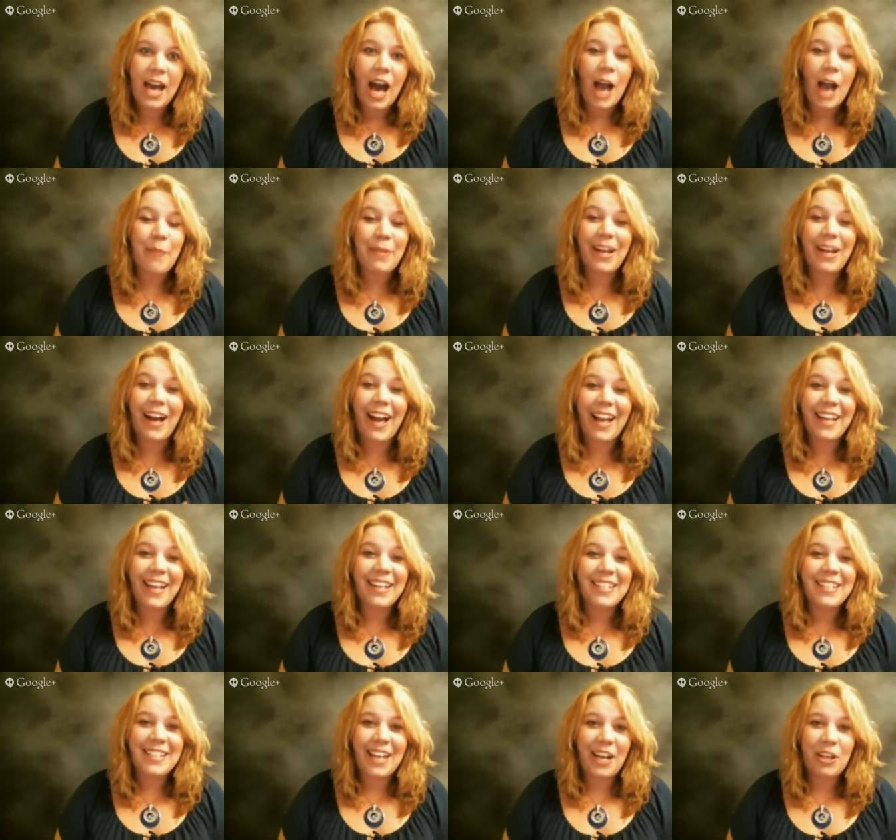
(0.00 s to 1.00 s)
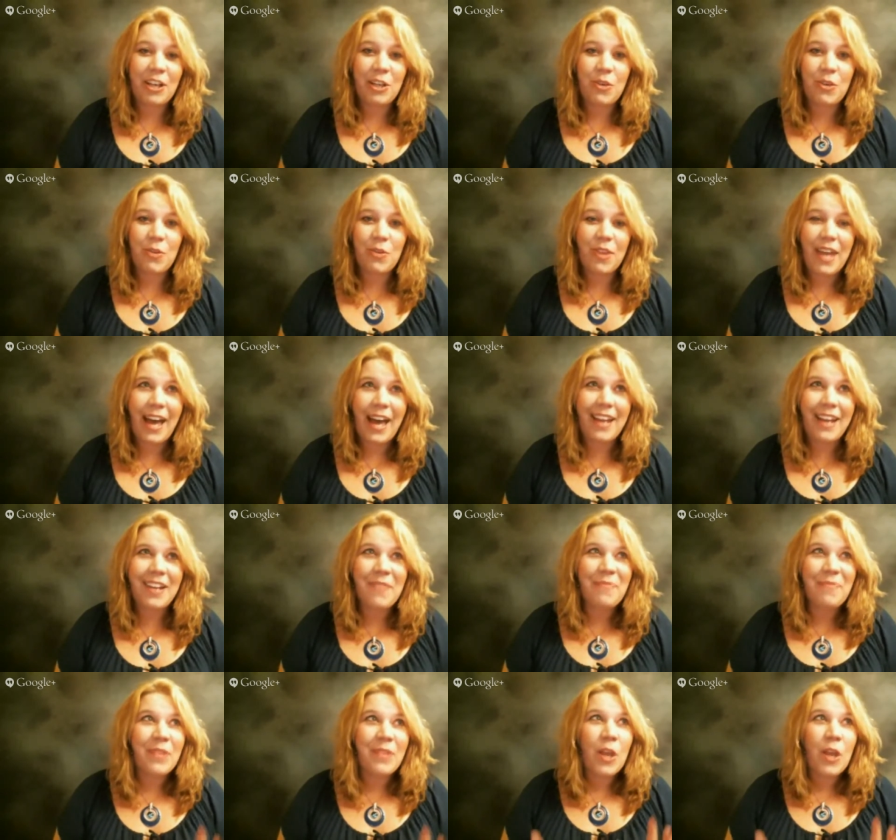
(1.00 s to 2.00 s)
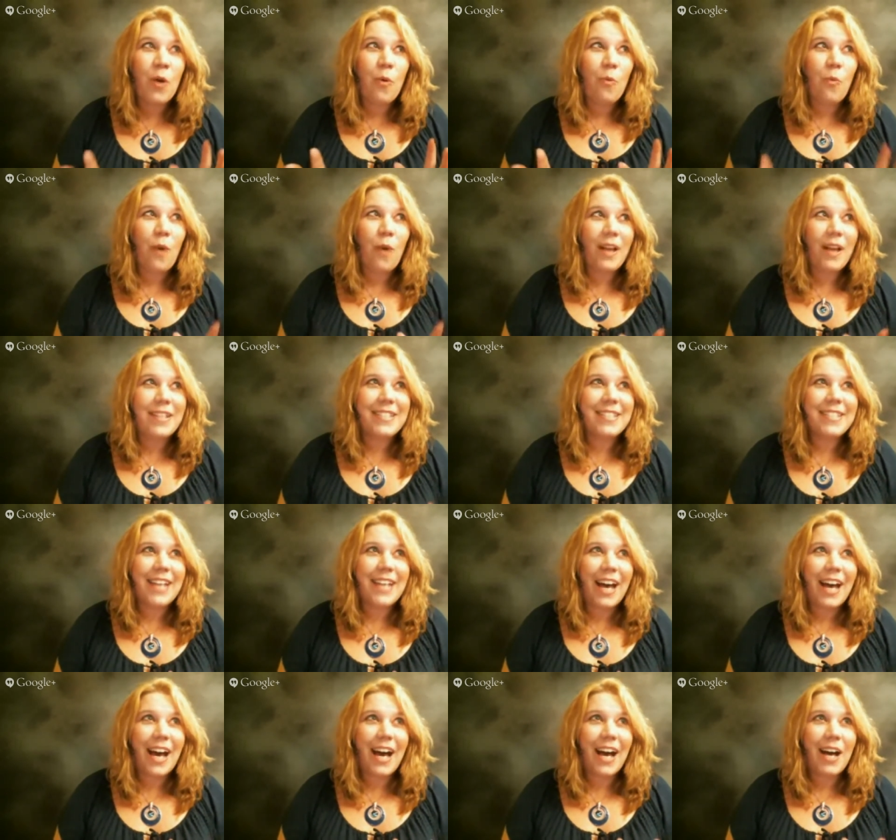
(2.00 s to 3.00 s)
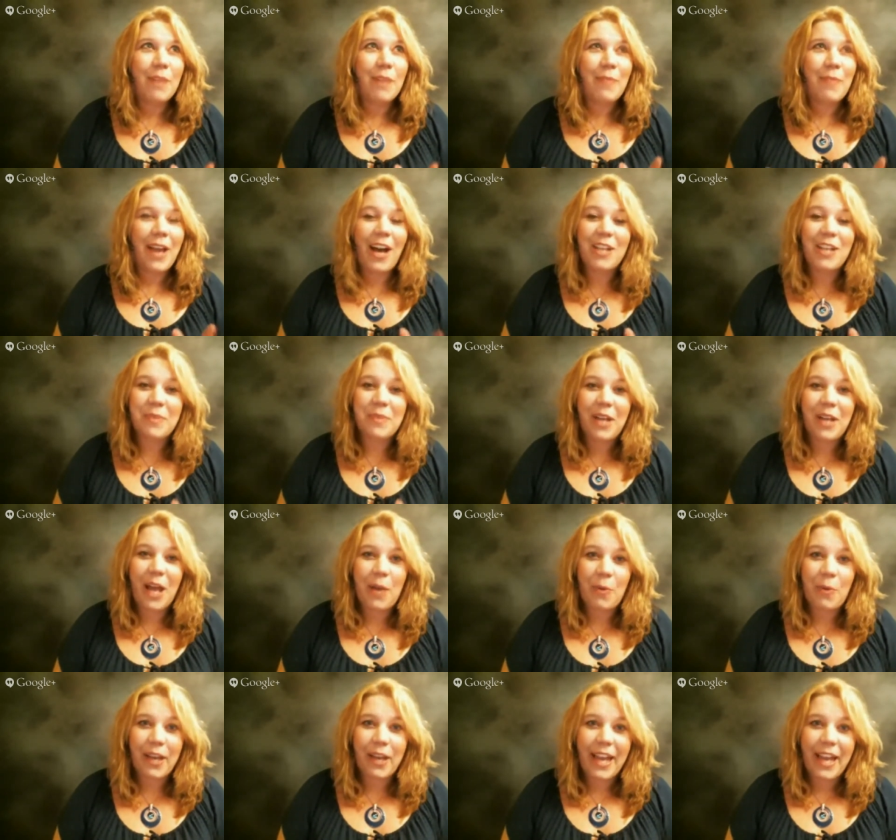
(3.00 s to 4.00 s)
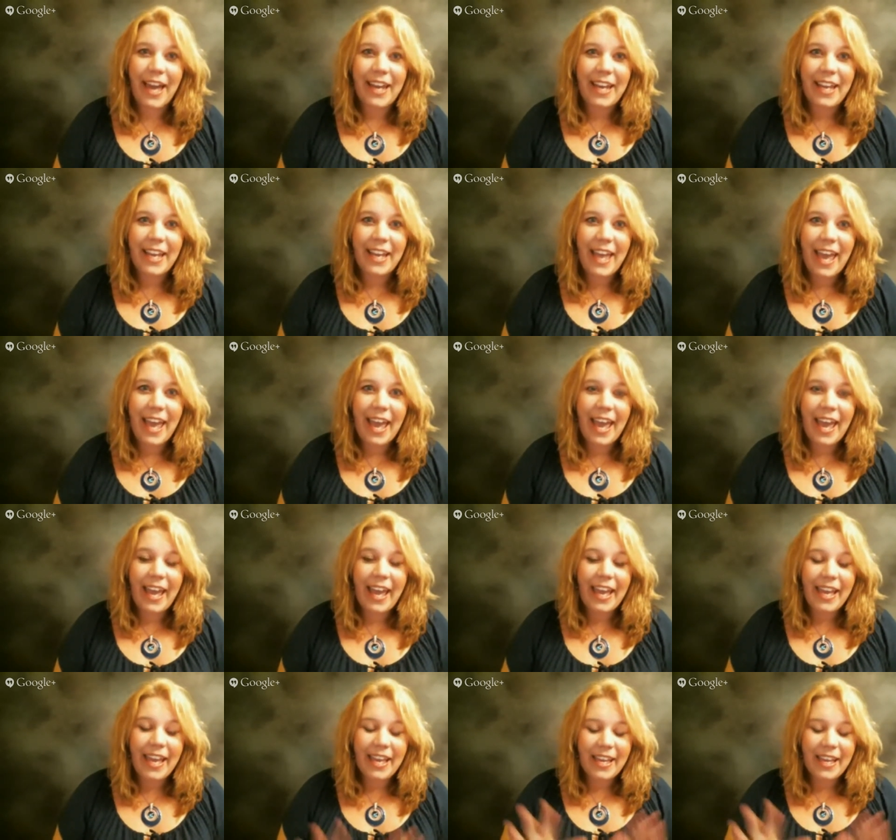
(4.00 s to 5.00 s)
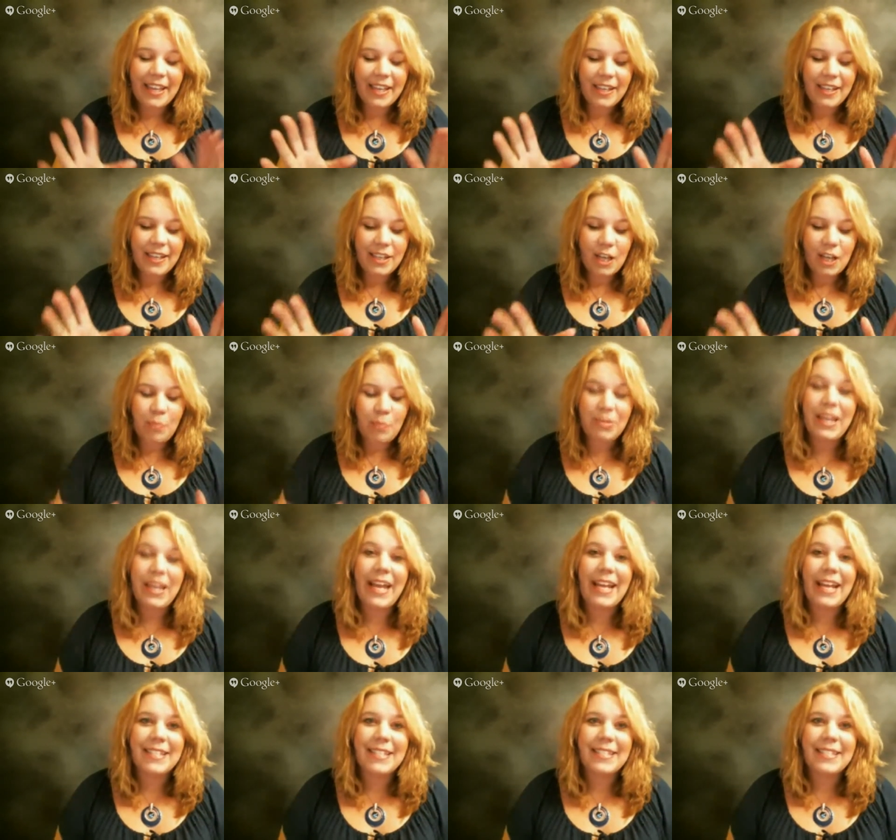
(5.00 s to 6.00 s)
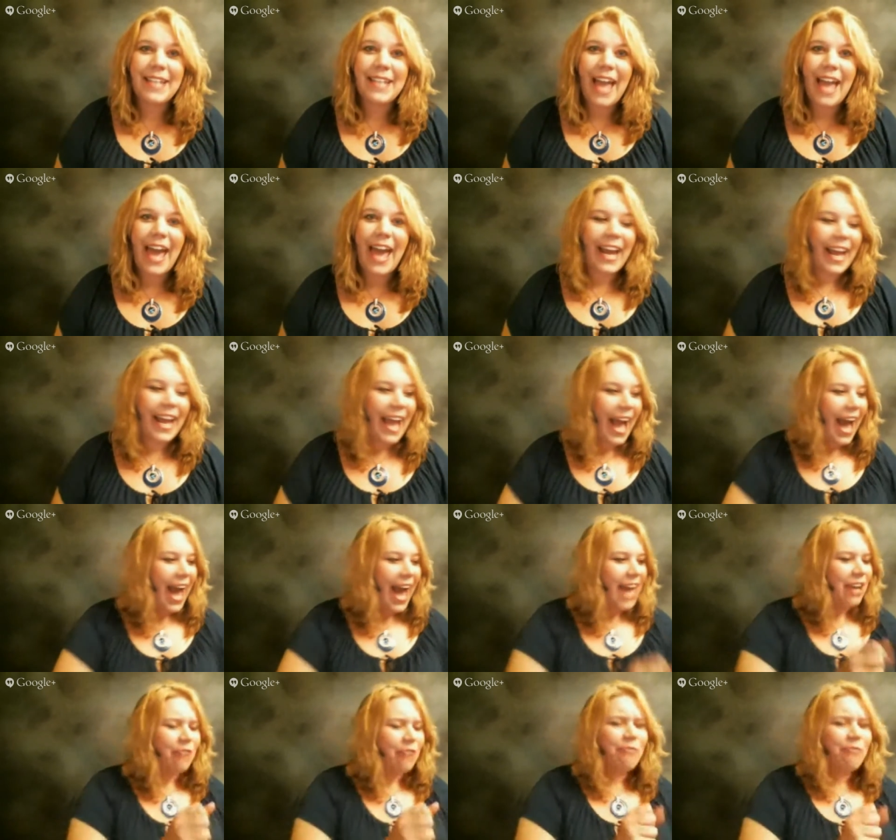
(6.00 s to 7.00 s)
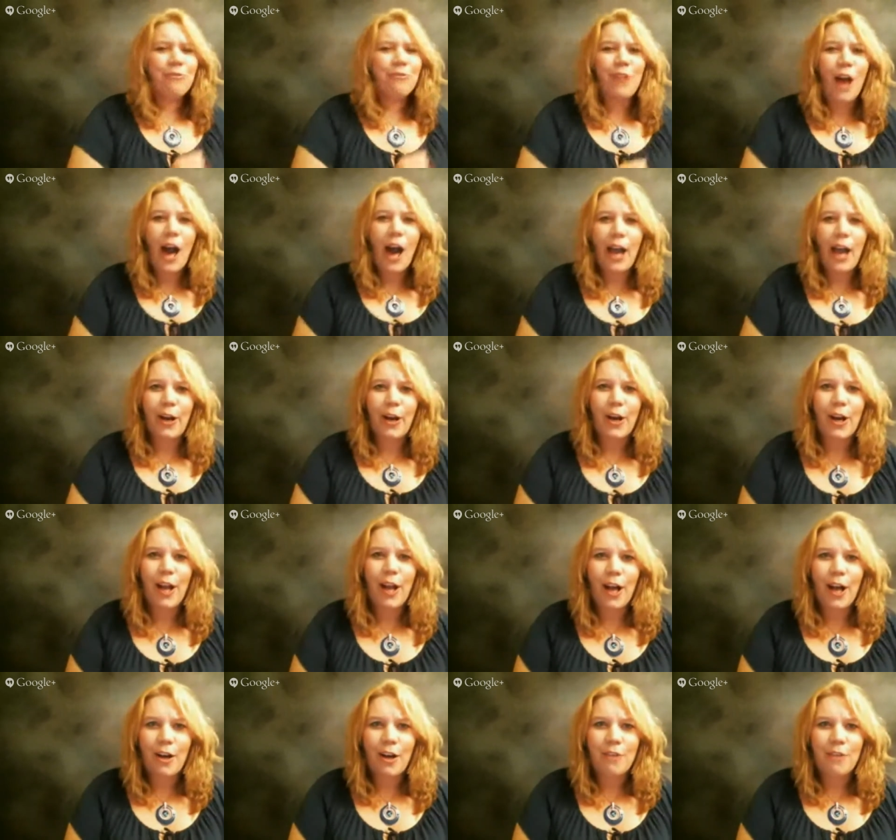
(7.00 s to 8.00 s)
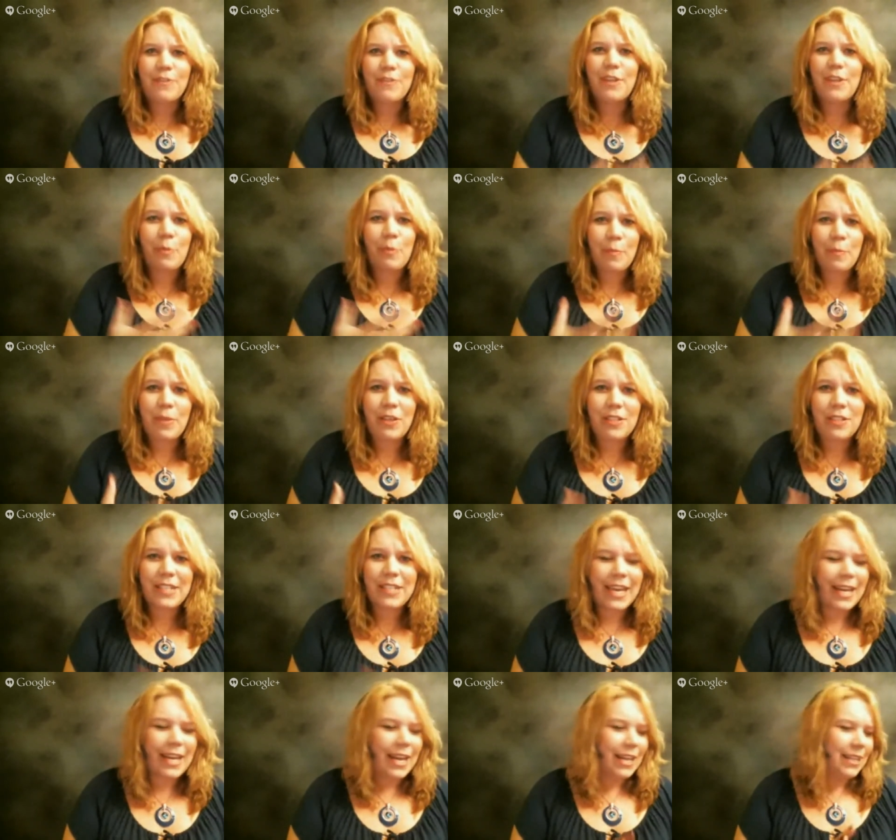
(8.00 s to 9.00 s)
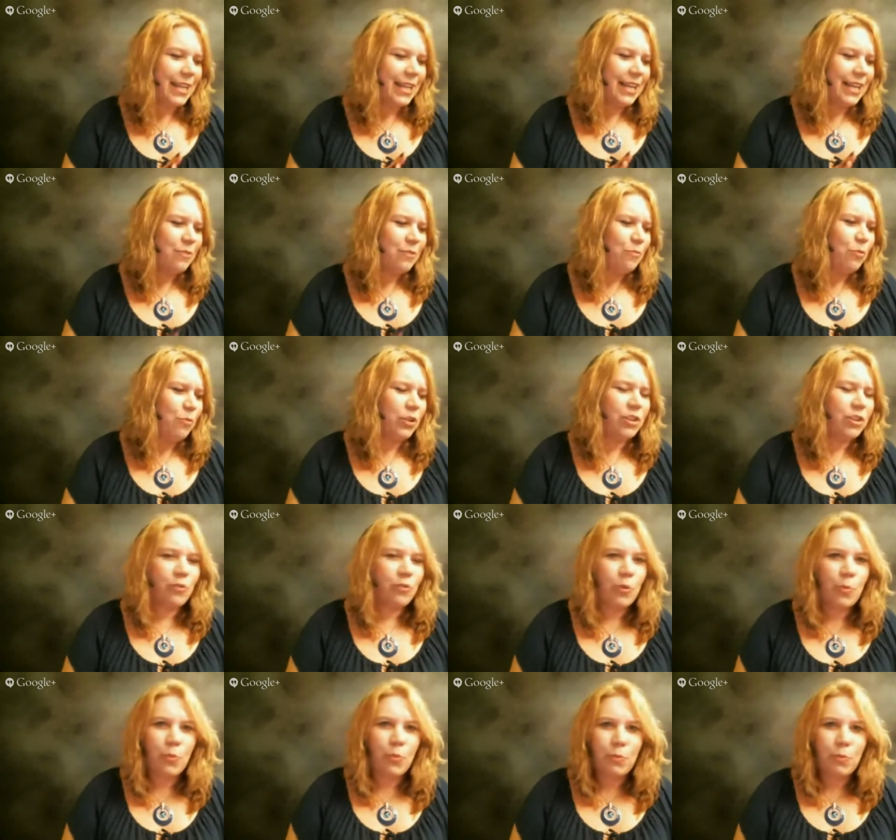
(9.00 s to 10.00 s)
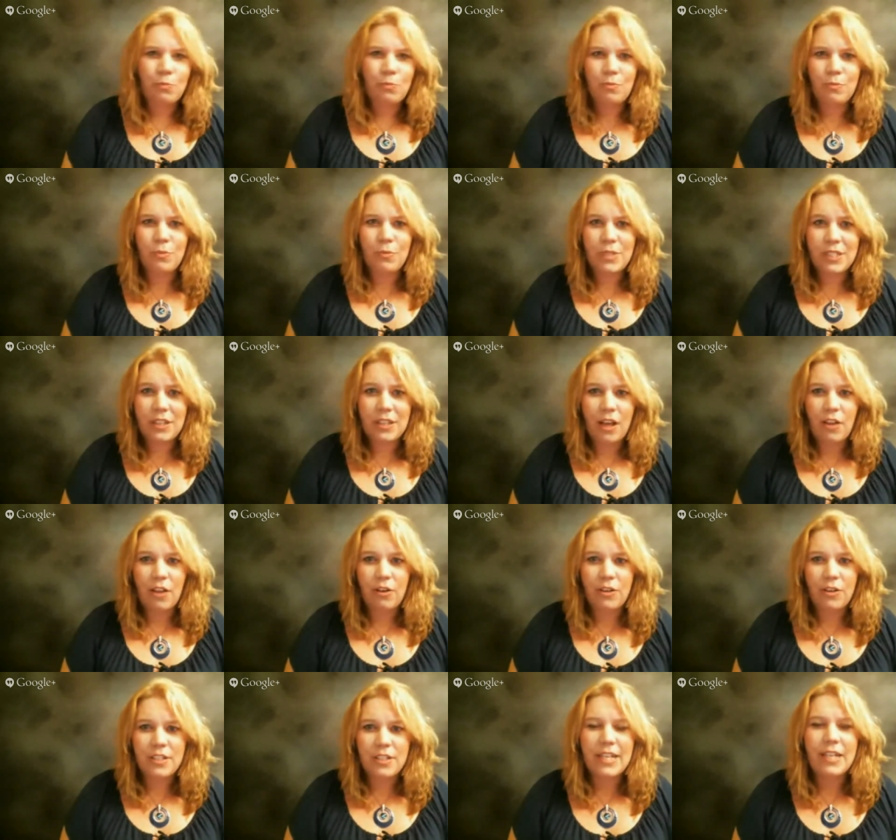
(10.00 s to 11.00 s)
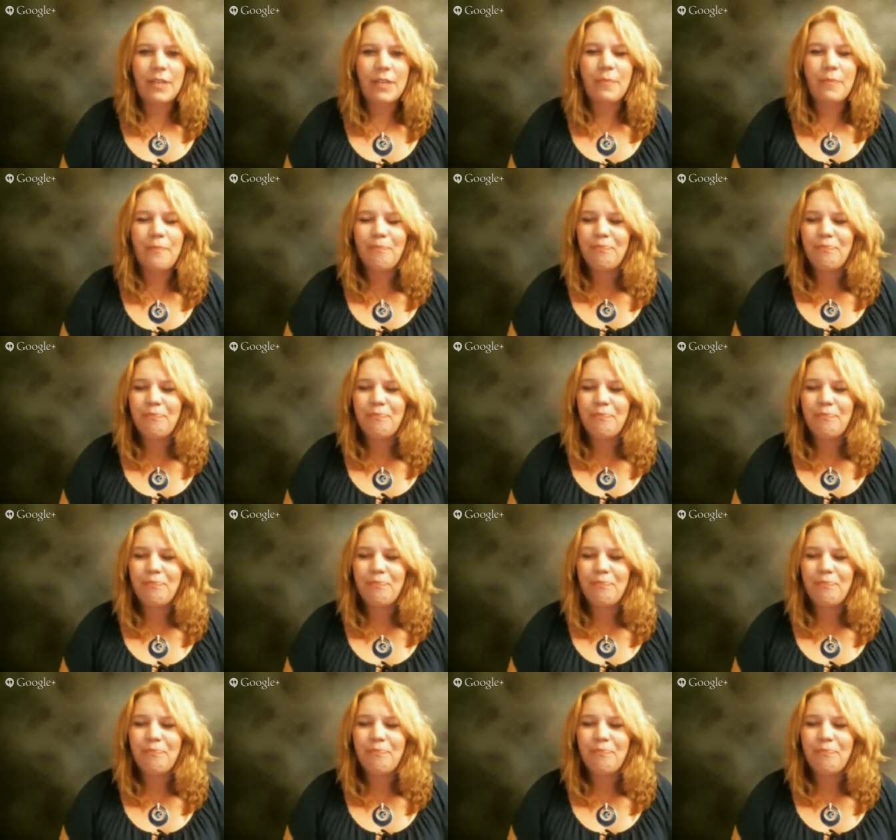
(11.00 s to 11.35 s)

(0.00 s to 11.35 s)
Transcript: I mean, I can tell you that once my husband and I were getting a place, and I had a flyer of, they were building it and like what the room was colored. And